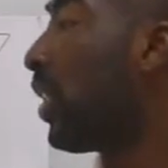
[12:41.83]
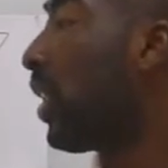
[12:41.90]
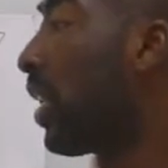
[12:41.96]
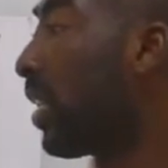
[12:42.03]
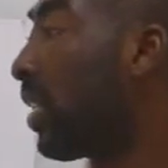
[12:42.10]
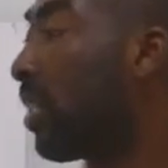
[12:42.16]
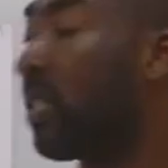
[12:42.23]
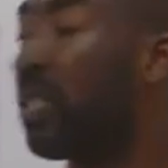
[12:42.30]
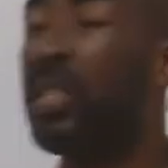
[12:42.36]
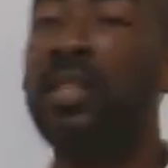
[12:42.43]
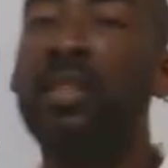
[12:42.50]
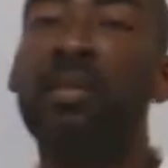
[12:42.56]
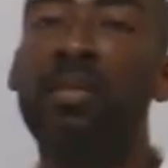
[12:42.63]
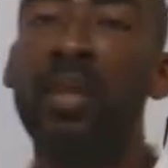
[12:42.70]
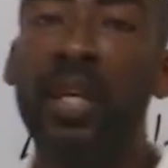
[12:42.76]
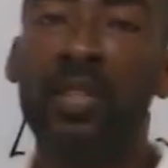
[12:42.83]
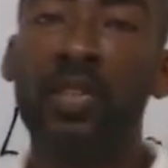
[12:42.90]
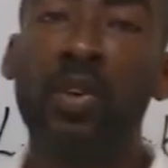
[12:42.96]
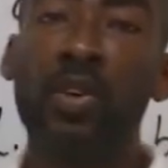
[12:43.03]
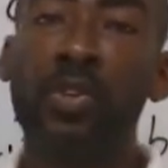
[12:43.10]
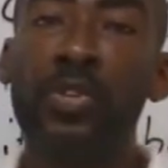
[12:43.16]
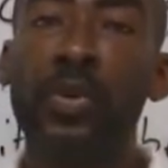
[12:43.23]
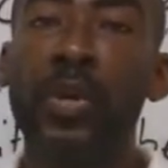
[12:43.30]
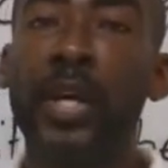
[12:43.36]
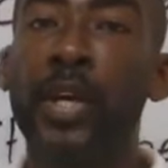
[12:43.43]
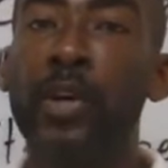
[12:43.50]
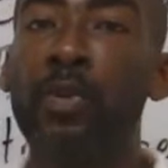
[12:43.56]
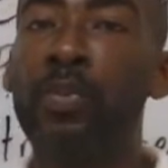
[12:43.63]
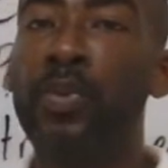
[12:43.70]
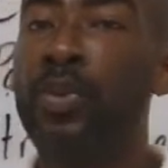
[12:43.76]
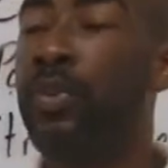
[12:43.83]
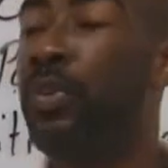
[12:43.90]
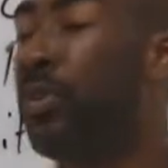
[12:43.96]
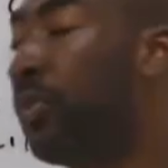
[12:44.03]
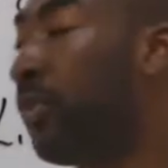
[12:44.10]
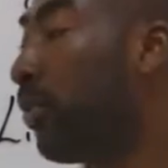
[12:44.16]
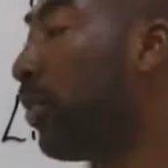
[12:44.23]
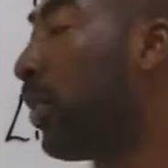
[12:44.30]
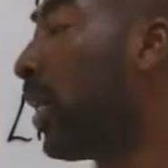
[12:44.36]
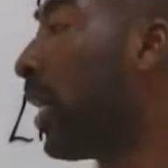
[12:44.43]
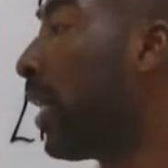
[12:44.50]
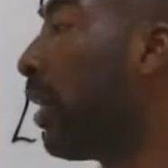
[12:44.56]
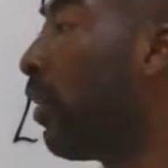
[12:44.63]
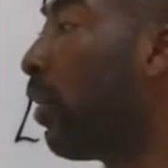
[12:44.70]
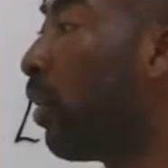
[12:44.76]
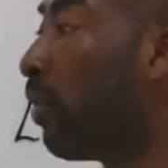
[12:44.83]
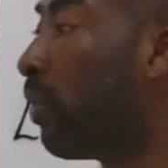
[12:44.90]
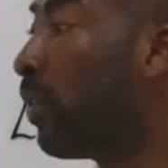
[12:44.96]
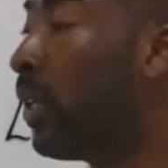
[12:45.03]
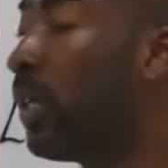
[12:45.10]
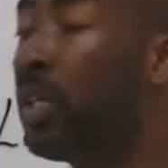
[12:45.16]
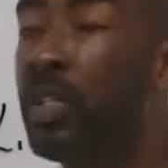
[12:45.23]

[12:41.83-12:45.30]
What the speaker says: chart has also helped you to kind of